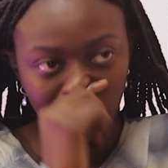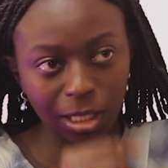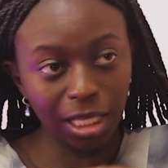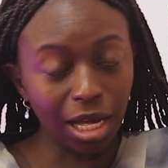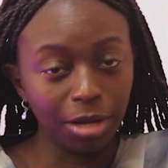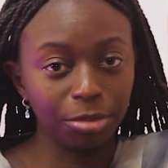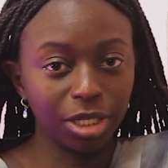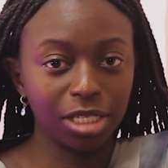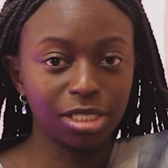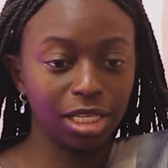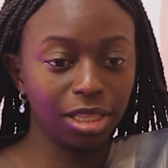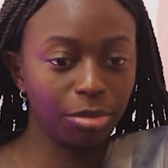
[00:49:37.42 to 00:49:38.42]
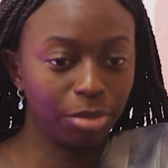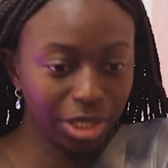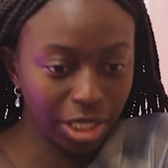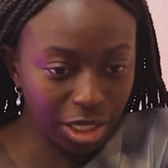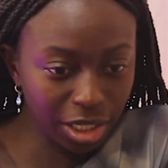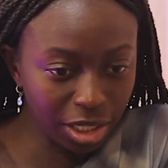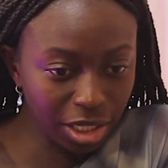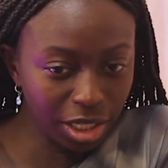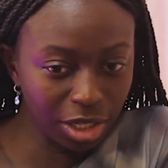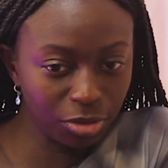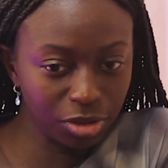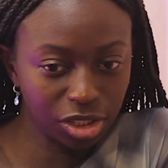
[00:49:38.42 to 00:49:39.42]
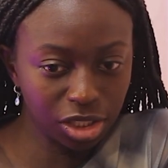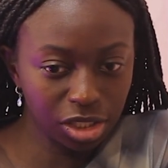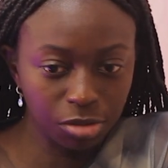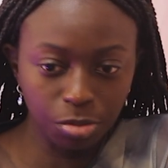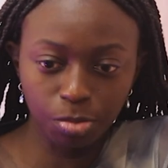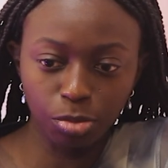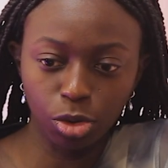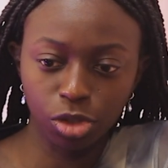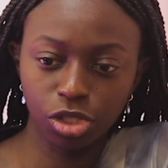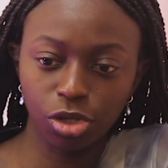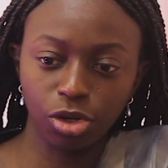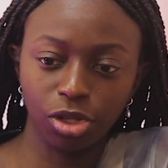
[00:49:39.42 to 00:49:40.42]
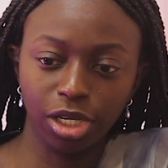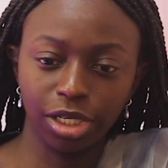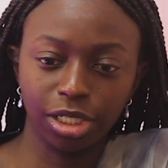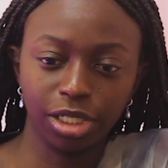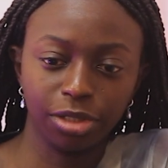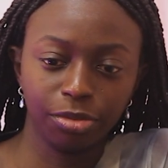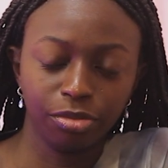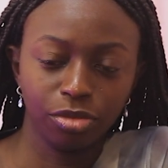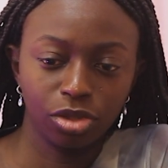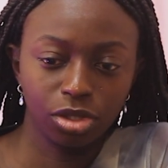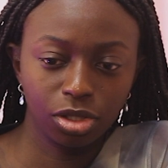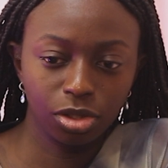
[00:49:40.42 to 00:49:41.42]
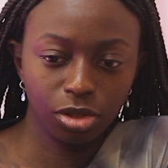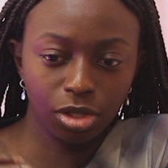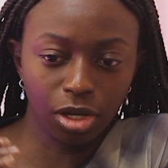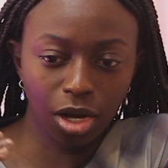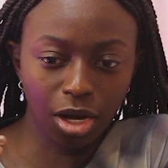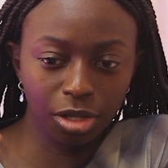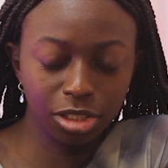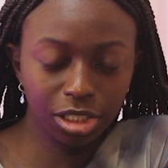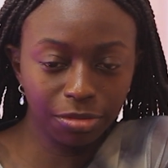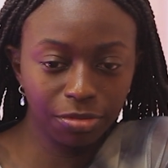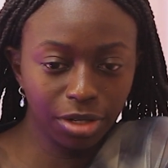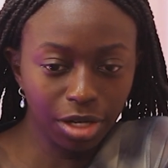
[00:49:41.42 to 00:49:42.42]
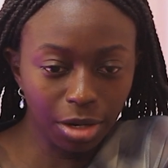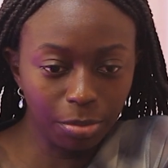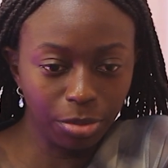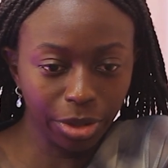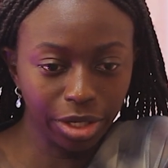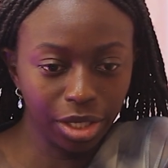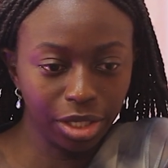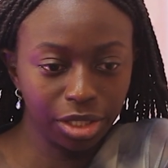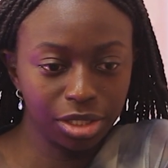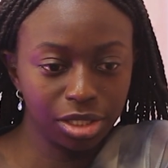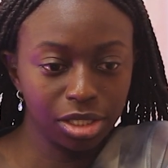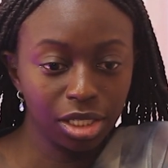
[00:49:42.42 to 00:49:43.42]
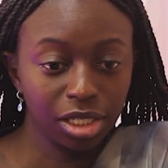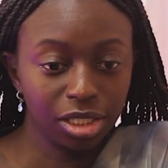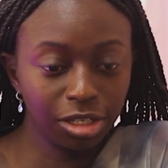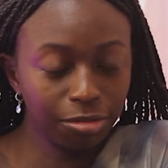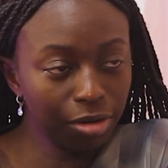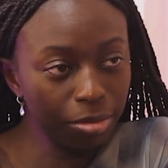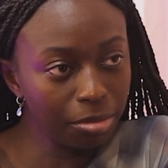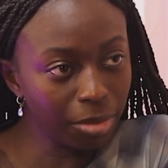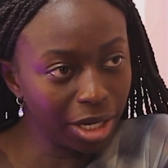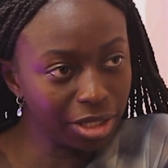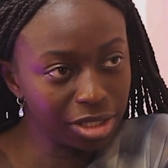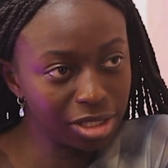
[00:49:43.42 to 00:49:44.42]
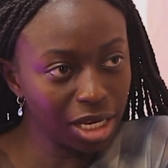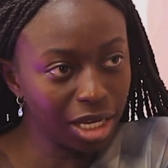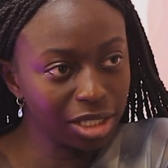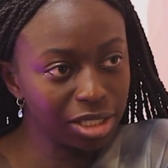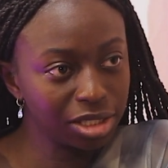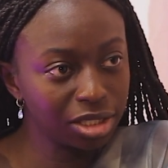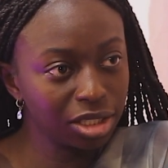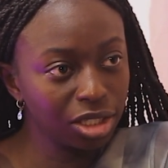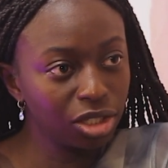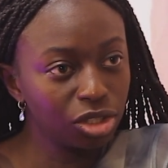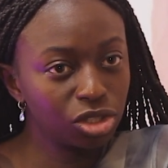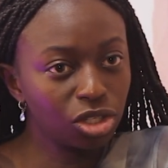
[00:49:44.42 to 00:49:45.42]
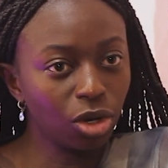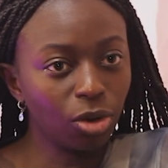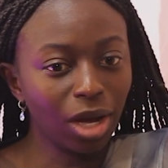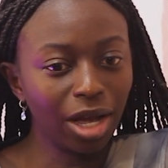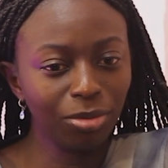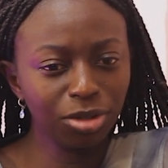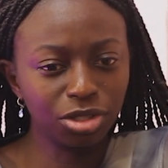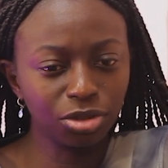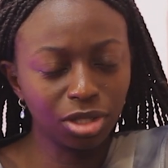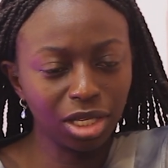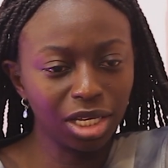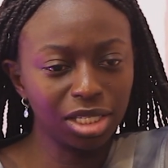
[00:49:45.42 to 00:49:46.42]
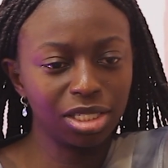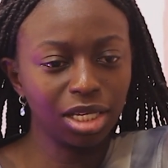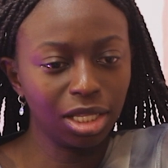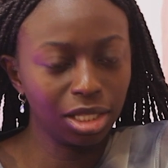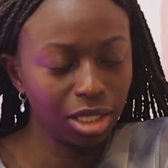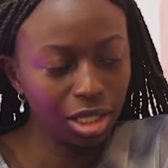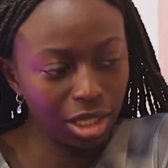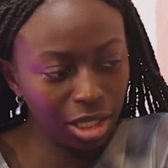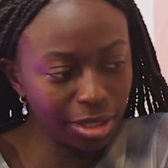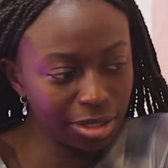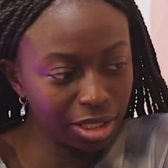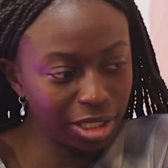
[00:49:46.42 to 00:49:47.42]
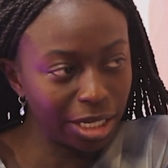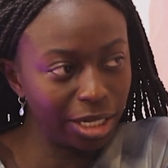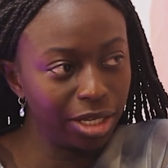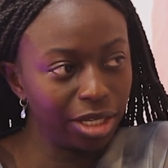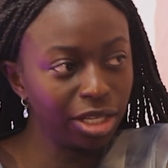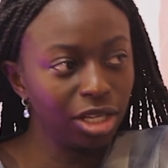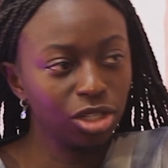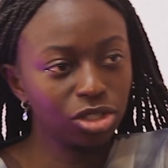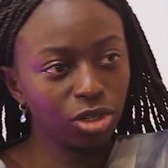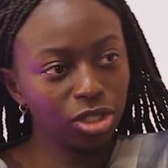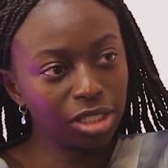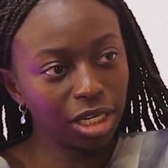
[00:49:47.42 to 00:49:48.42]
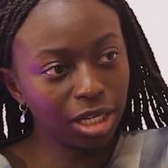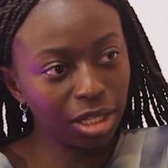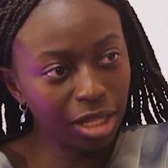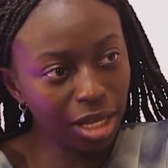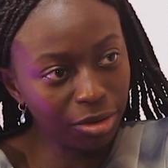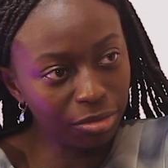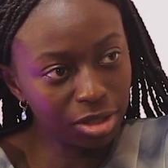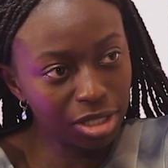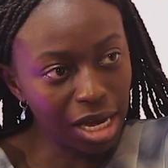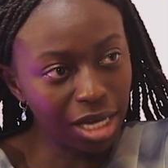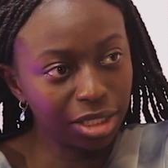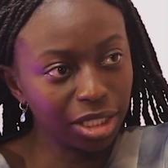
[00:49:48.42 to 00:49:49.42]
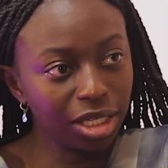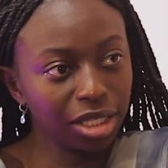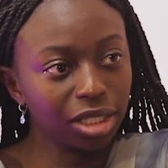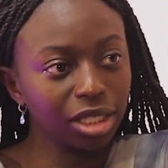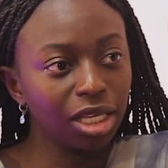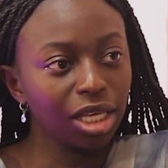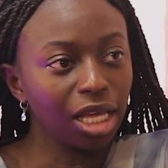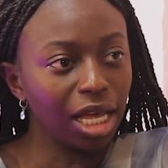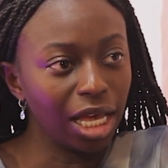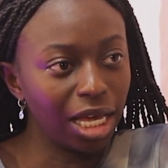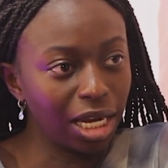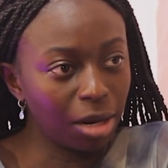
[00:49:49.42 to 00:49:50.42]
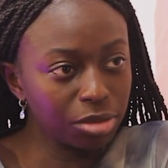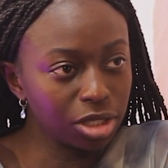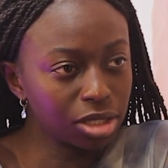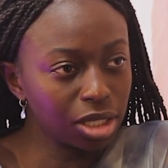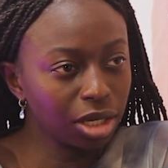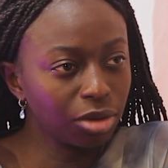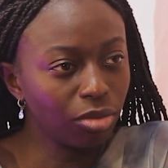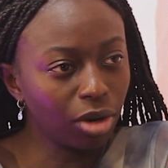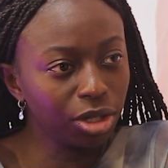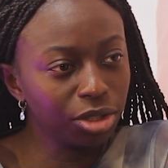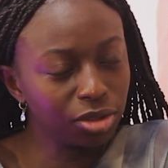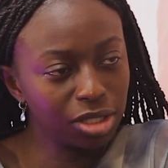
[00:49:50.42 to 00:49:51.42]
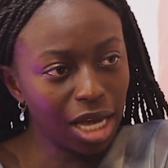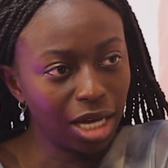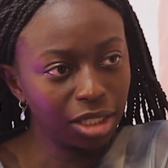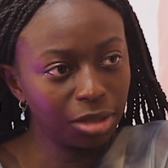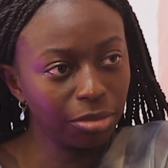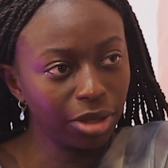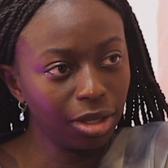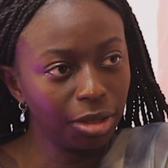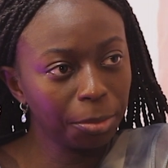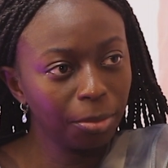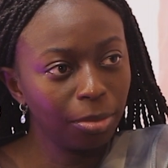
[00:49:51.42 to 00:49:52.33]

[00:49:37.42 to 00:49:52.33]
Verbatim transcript: Yeah, because in the beginning, it was just more so like uh, different upbringings, different mindsets. So I would do this and he doesn't get it. So it's like a lot of attacking and I'm just like, why are you attacking me?